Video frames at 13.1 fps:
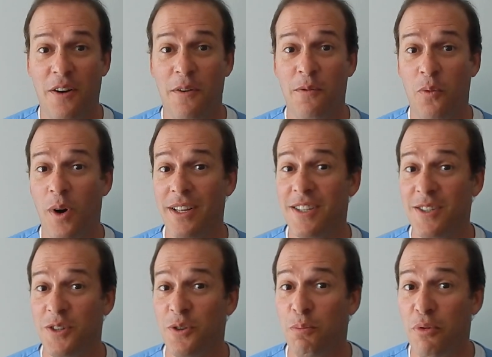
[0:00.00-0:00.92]
of what to
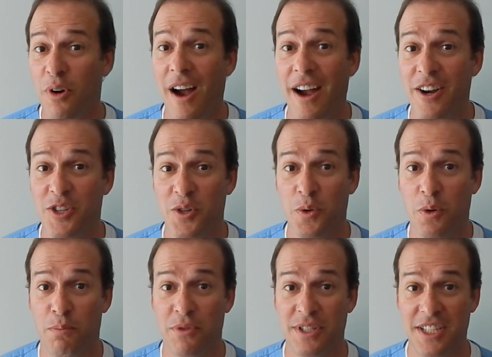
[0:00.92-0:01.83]
do prior
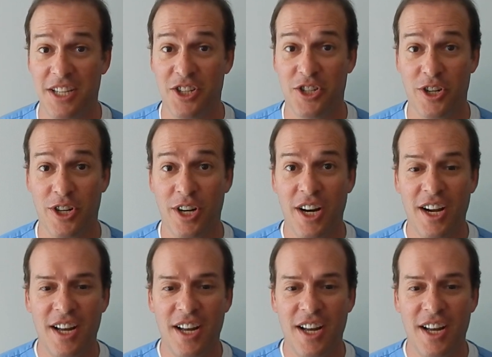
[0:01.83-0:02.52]
to a procedure.